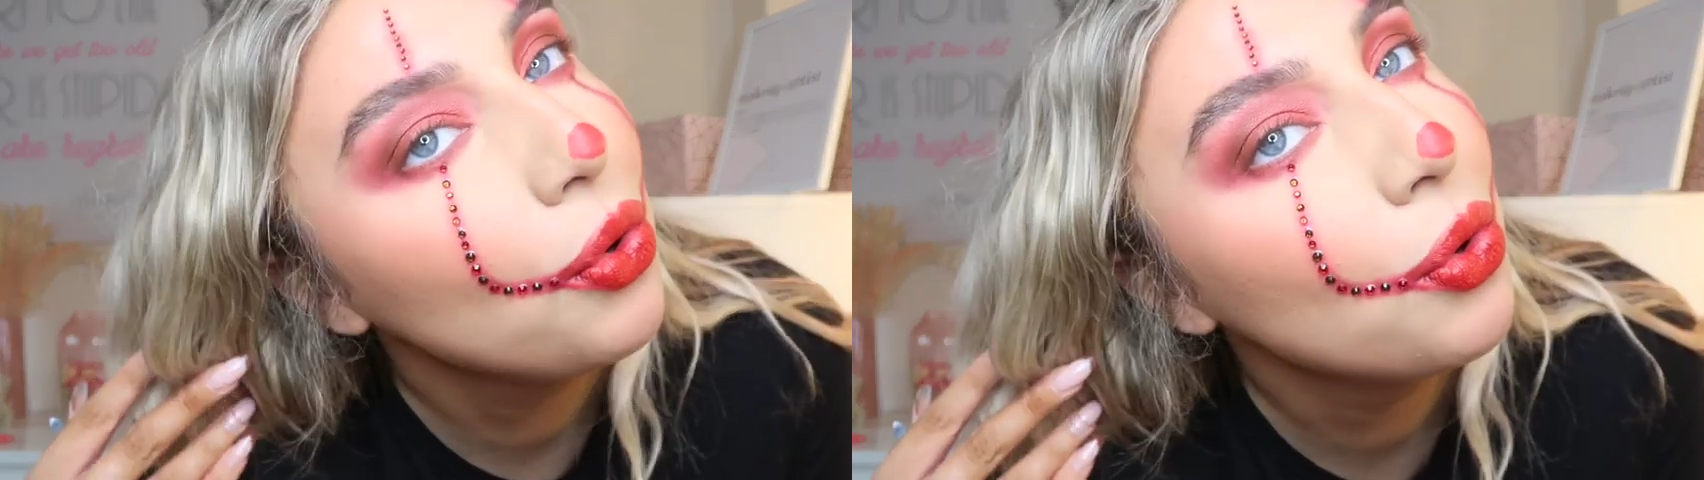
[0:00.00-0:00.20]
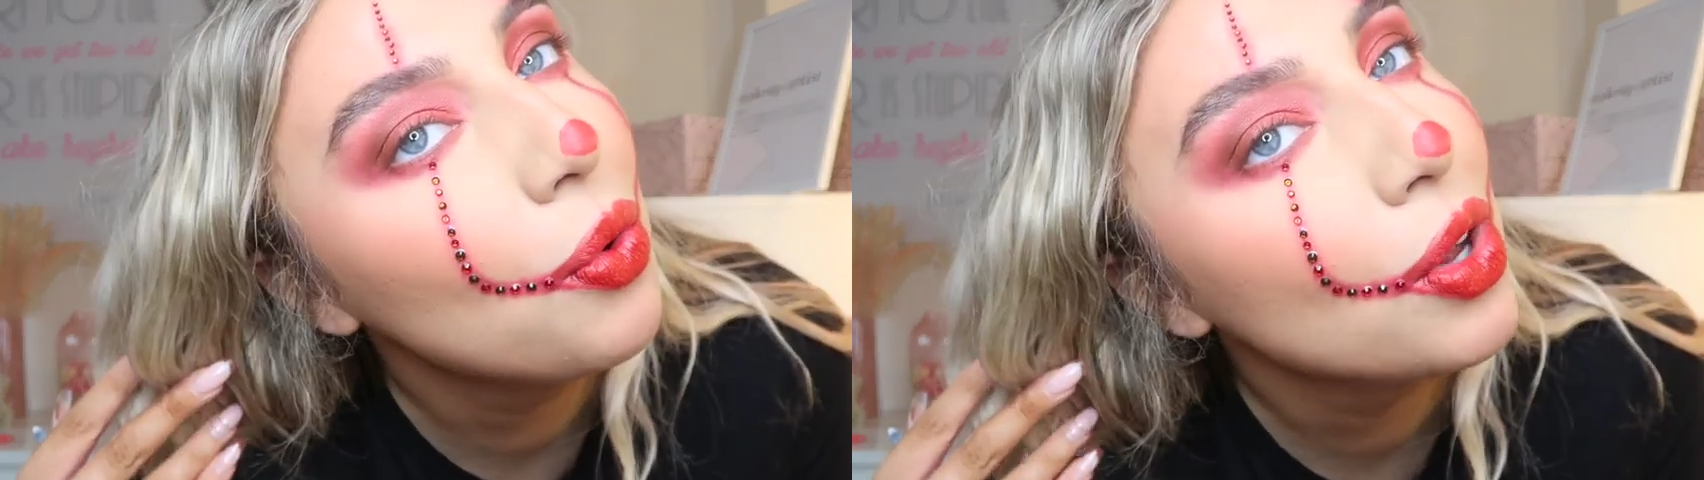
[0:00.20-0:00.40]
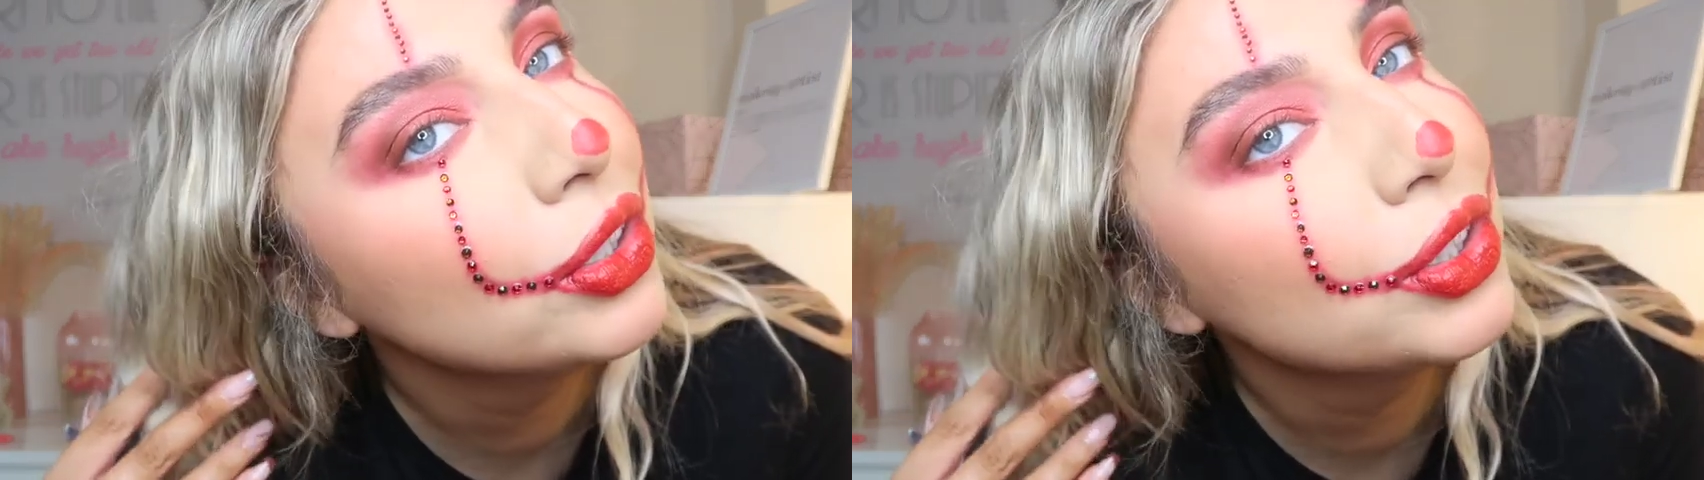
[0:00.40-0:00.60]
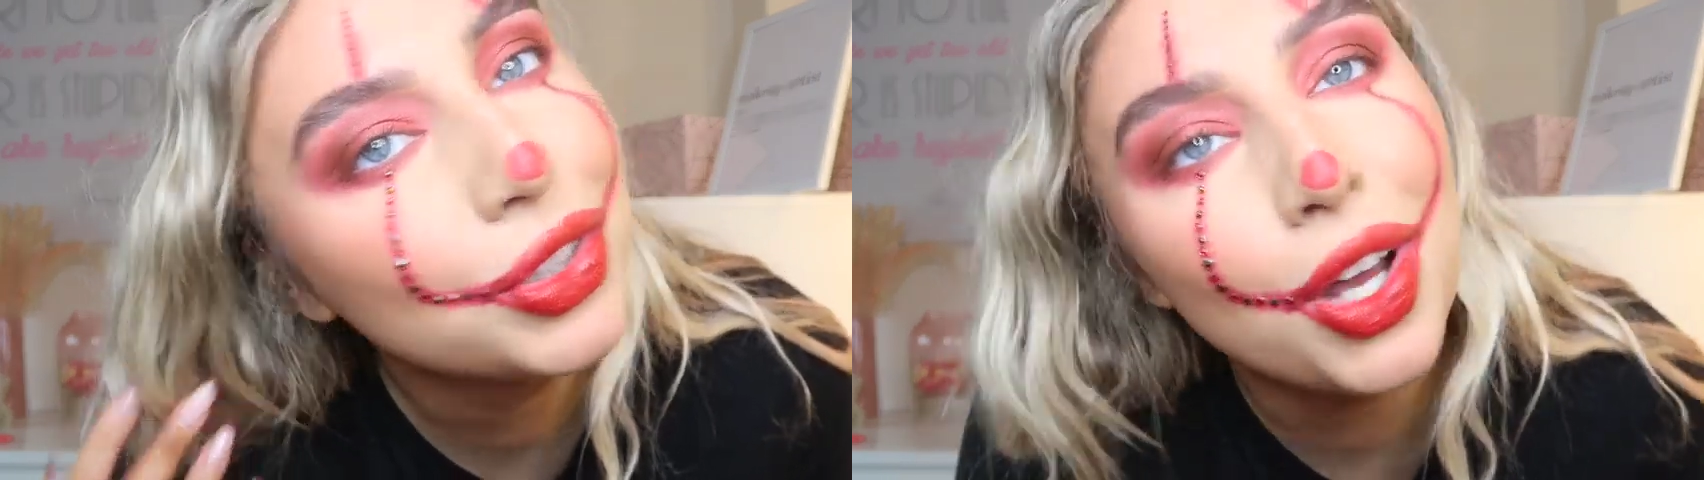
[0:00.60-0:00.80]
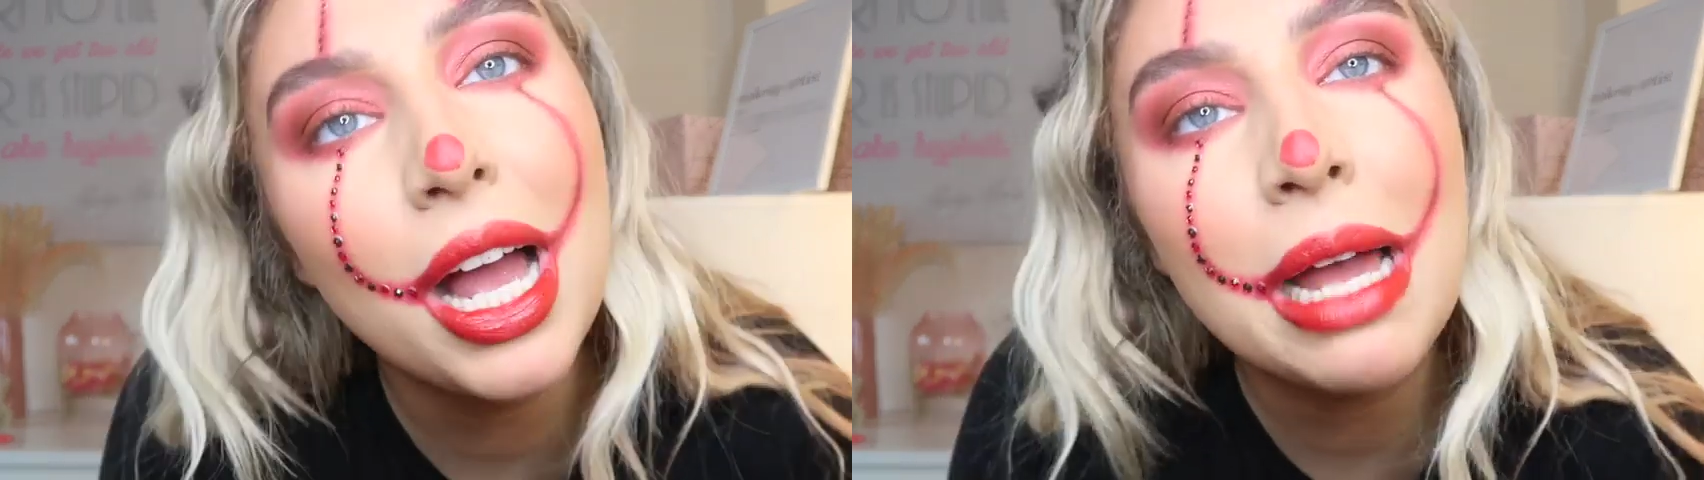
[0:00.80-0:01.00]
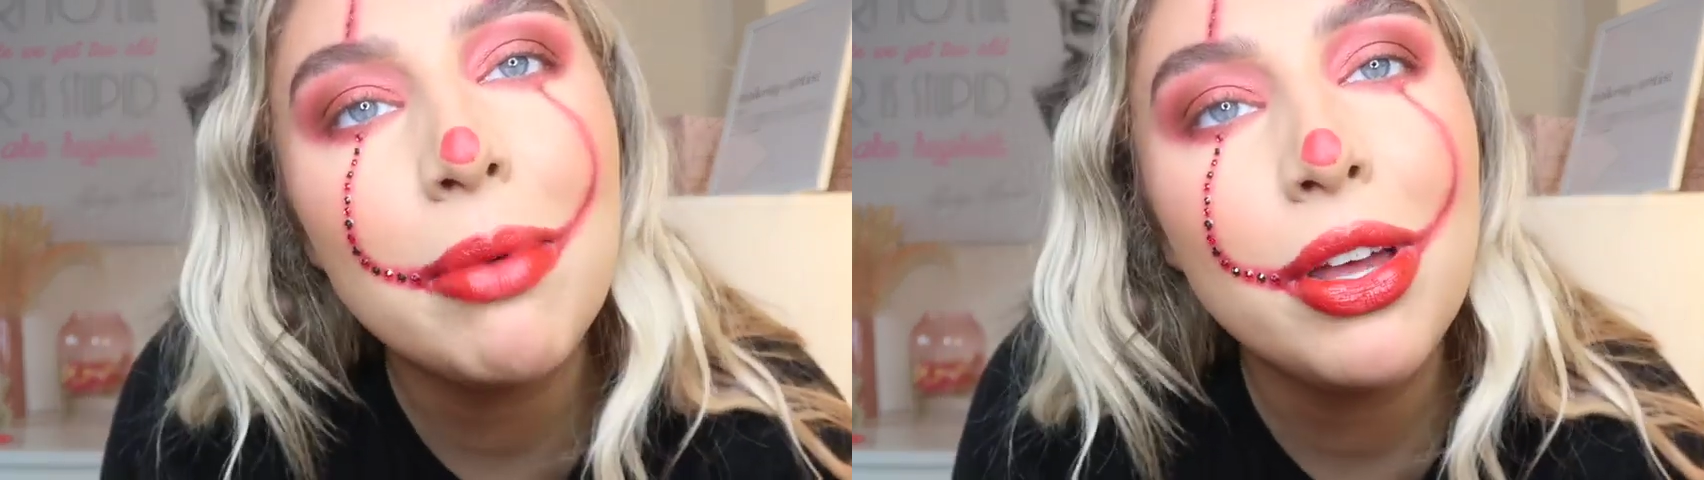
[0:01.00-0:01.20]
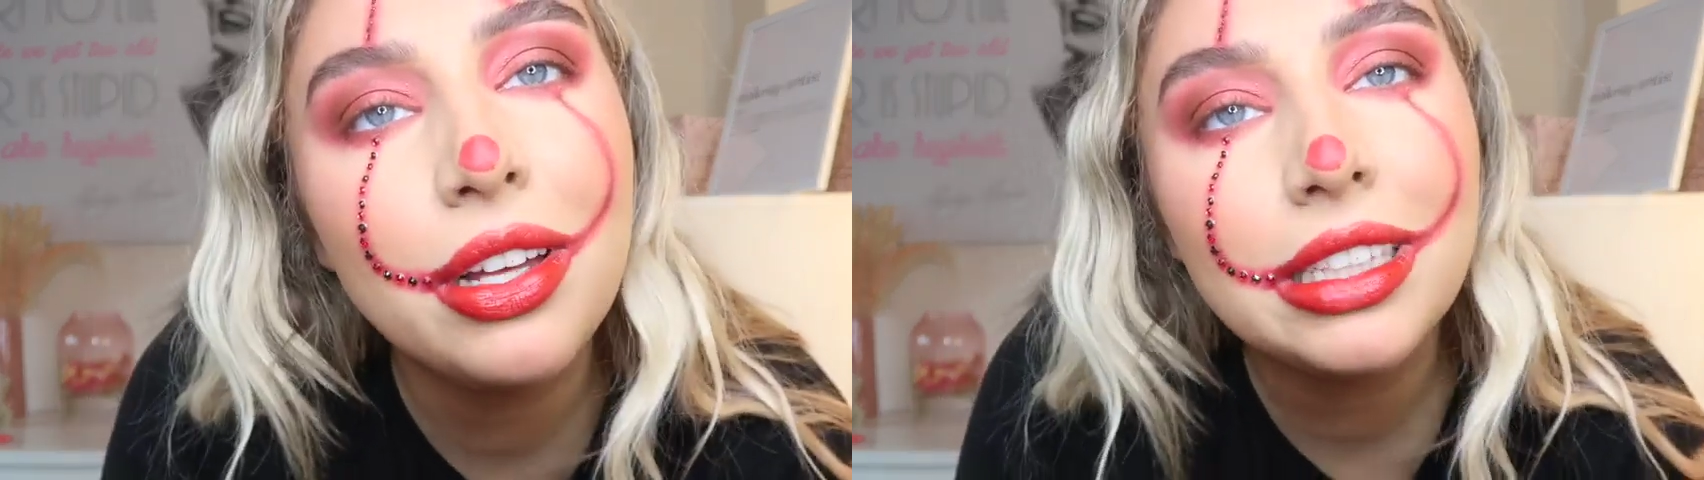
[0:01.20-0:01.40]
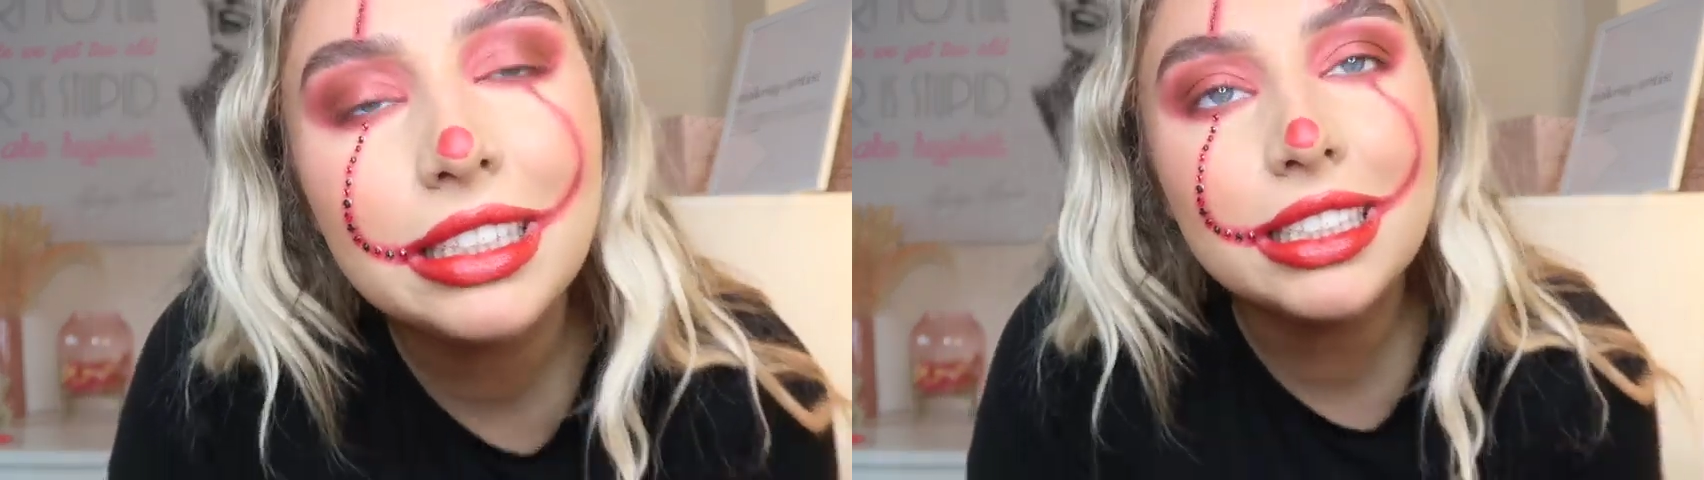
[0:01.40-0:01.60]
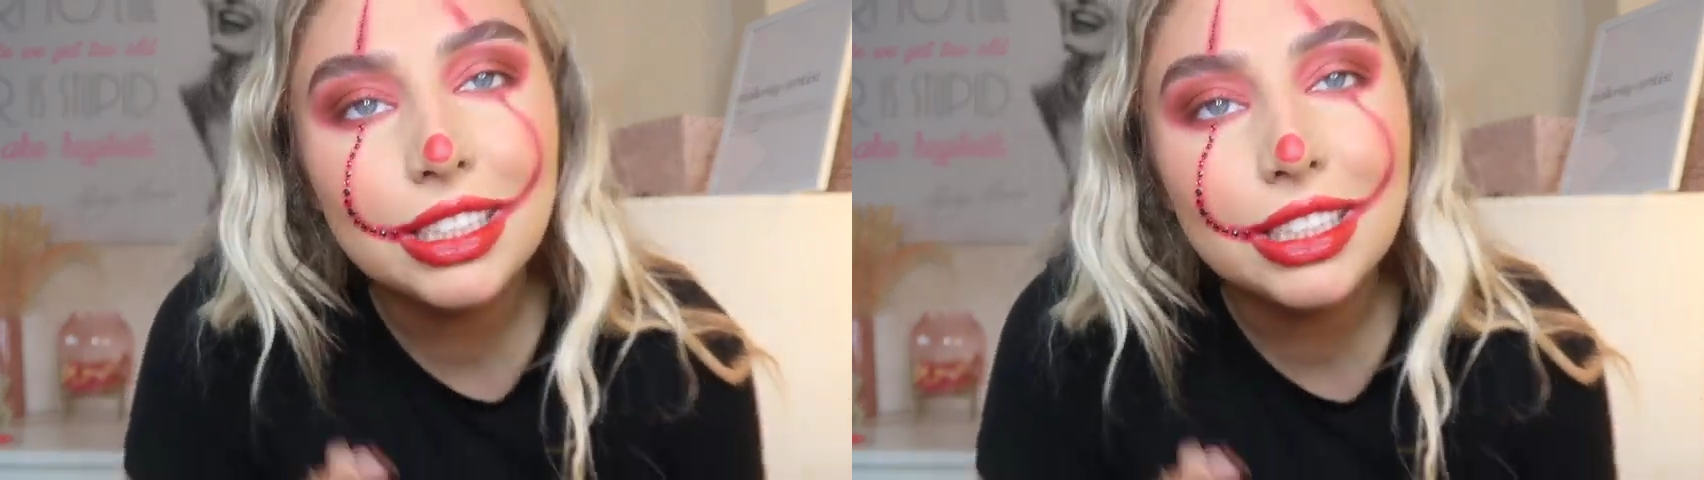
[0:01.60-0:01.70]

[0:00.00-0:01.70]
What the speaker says: all diamond.